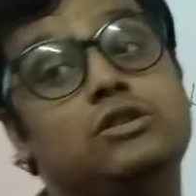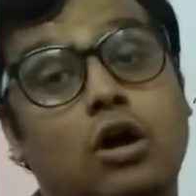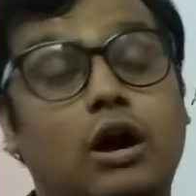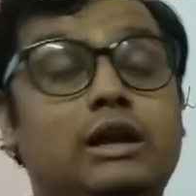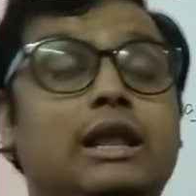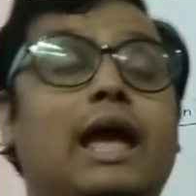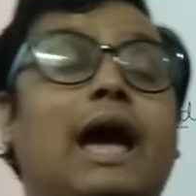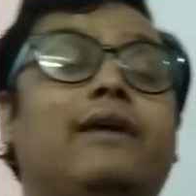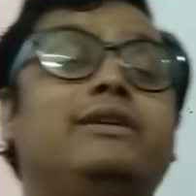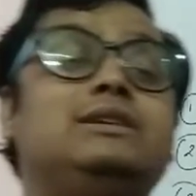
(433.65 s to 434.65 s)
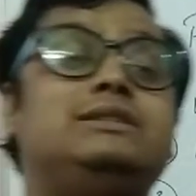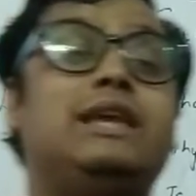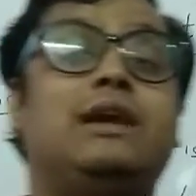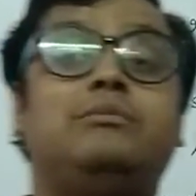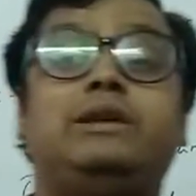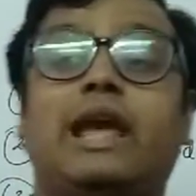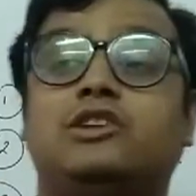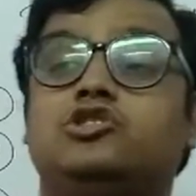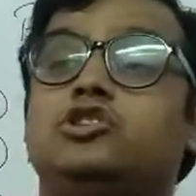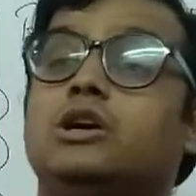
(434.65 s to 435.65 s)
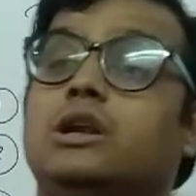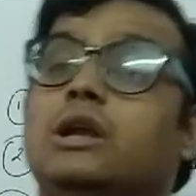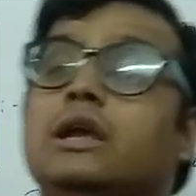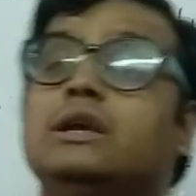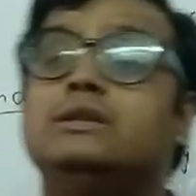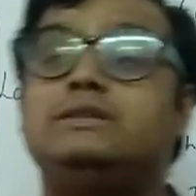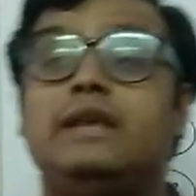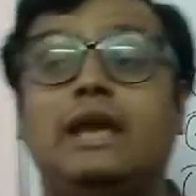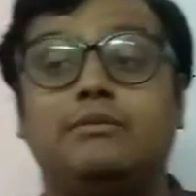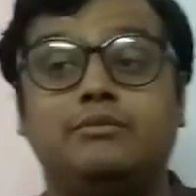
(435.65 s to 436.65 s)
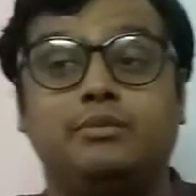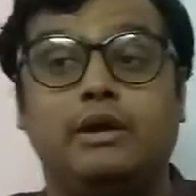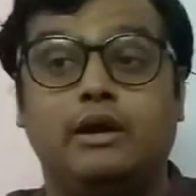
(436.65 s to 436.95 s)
not having same texture, same